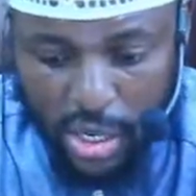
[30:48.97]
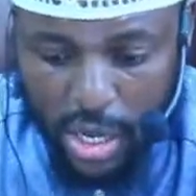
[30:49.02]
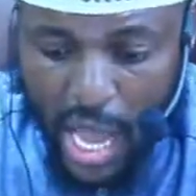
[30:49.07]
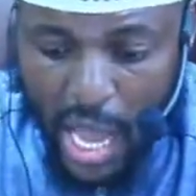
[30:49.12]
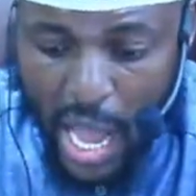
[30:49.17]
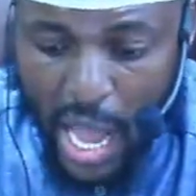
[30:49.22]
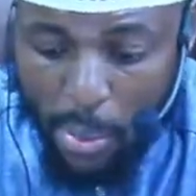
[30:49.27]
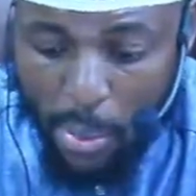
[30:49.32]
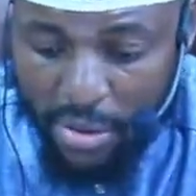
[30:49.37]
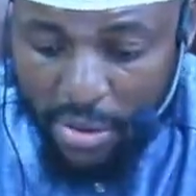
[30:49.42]

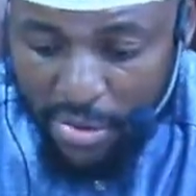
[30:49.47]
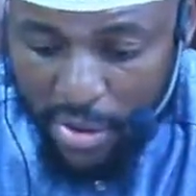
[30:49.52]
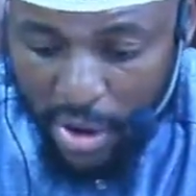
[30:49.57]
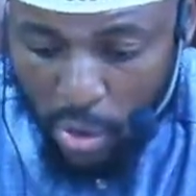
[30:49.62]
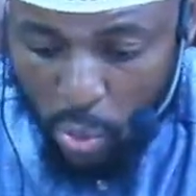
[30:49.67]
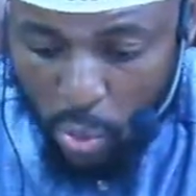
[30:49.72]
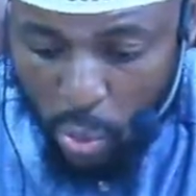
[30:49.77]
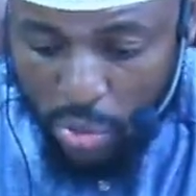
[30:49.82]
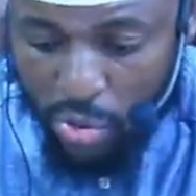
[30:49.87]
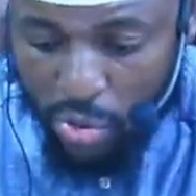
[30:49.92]
However,
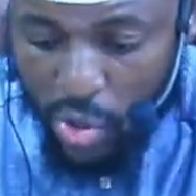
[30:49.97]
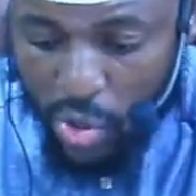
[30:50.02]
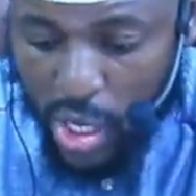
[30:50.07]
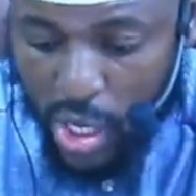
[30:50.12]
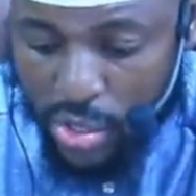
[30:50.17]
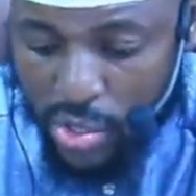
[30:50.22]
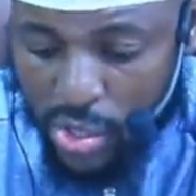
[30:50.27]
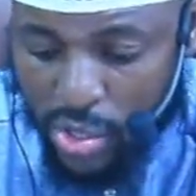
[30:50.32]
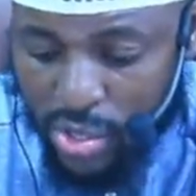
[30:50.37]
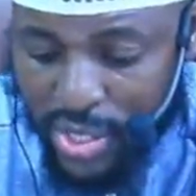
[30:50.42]
with regards
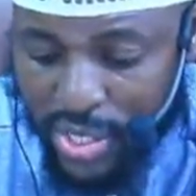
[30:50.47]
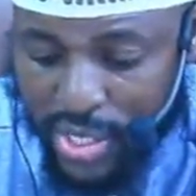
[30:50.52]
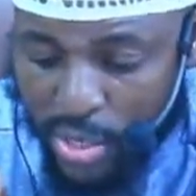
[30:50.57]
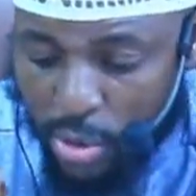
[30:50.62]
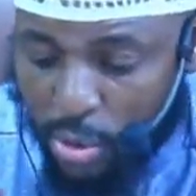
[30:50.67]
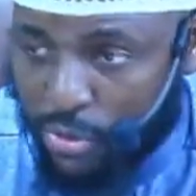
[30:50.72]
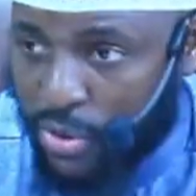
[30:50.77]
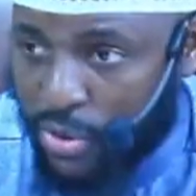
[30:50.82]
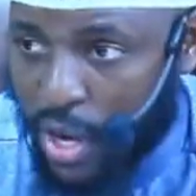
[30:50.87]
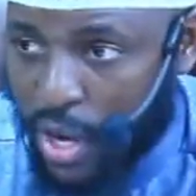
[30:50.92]
to
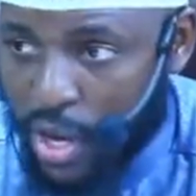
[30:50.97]
silver,